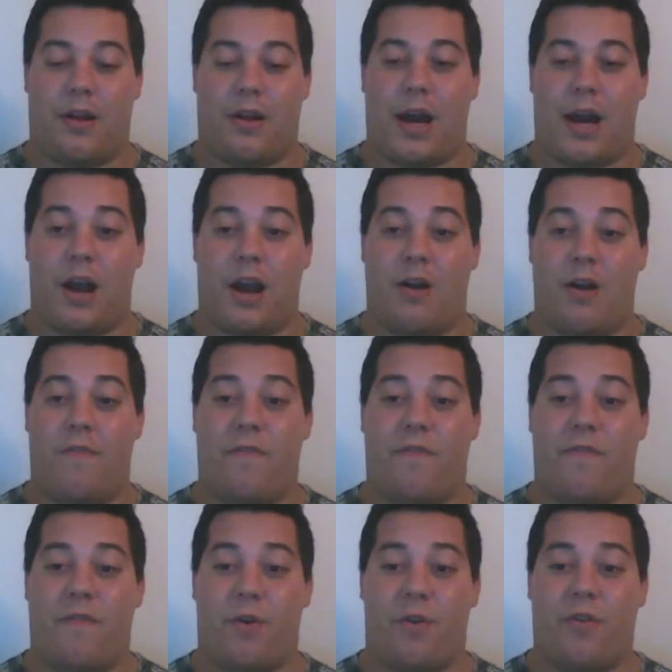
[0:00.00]
our
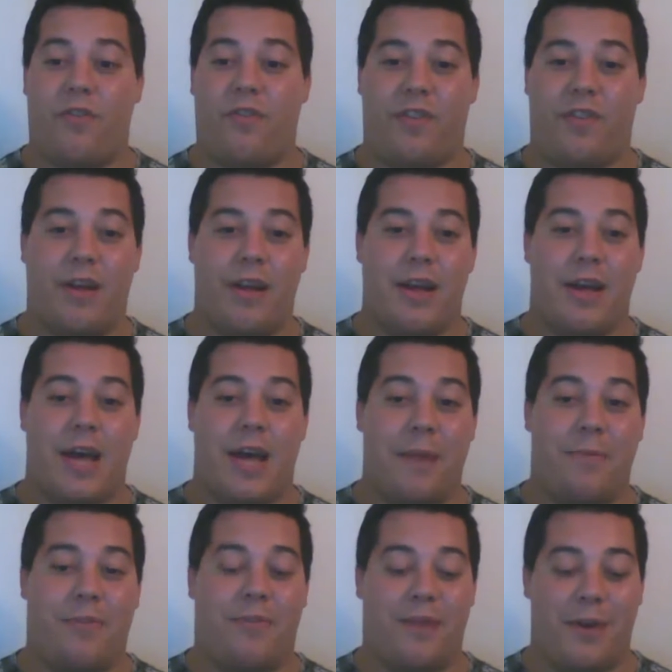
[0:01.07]
first
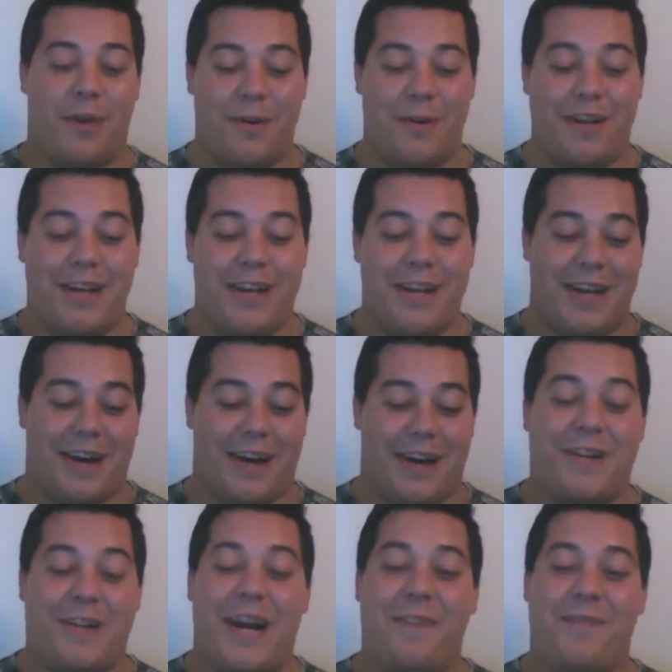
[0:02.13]
episode of
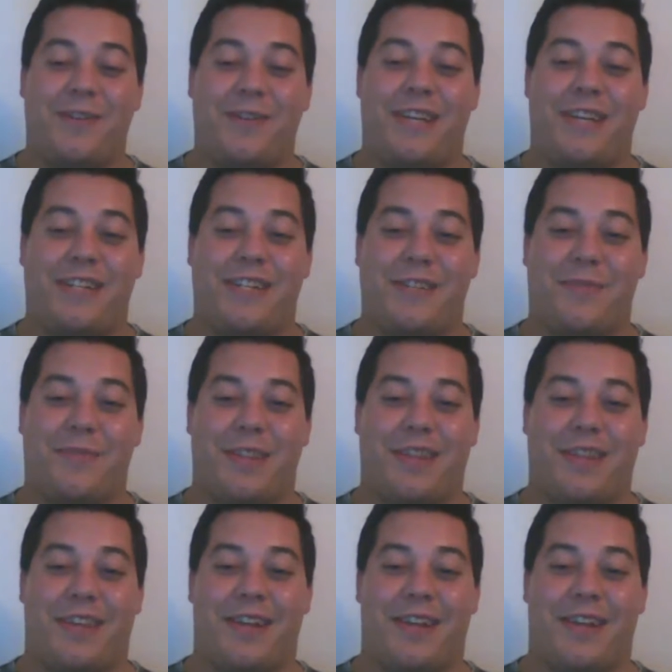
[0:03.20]
Conversations with the
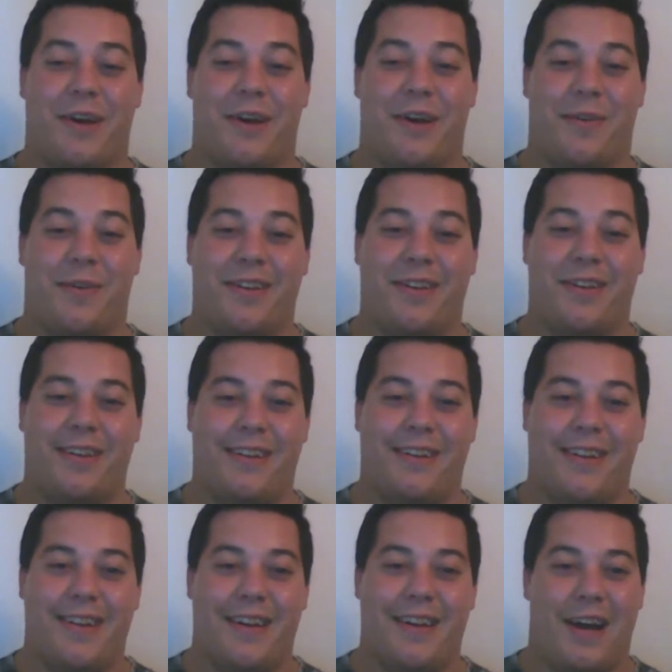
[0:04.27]
Unknown.
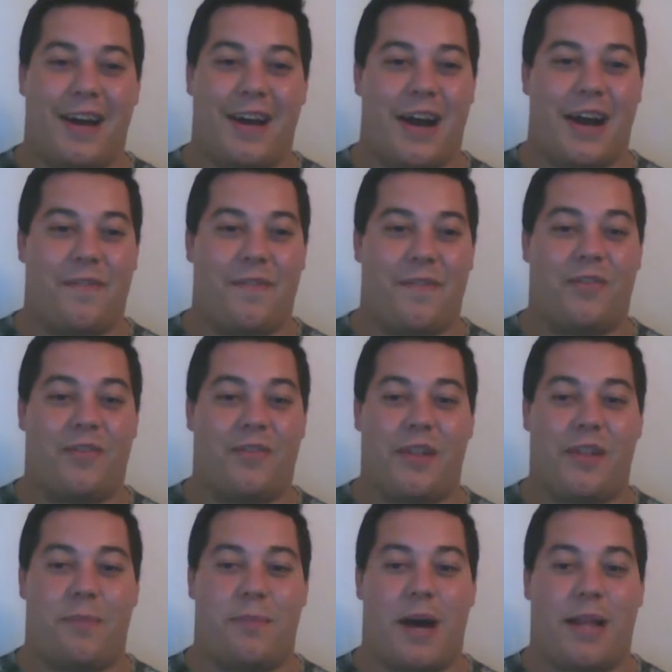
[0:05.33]
If you saw the
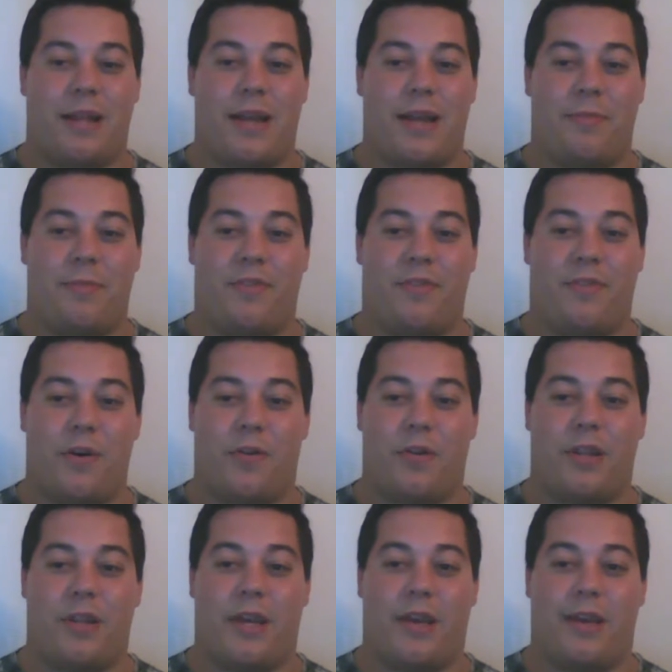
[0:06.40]
pilot episode or
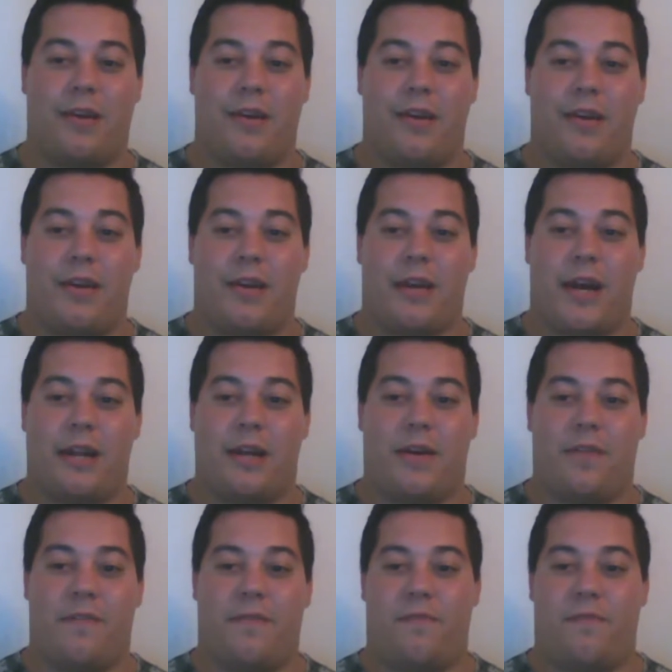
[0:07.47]
the kind of